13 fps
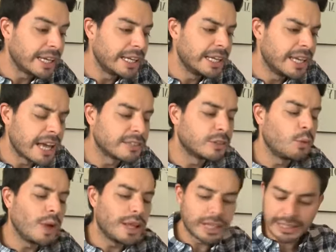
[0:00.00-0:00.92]
Yes.
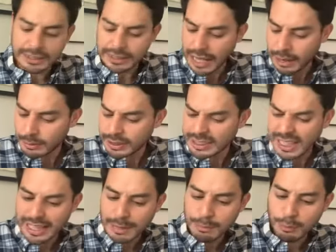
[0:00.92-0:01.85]
Well, I would
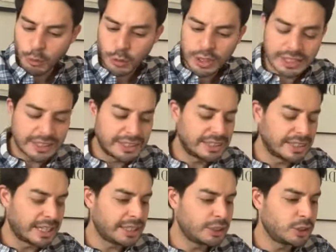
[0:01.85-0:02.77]
say that more than
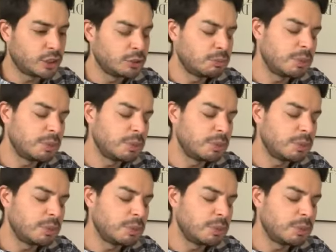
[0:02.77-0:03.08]
designed to.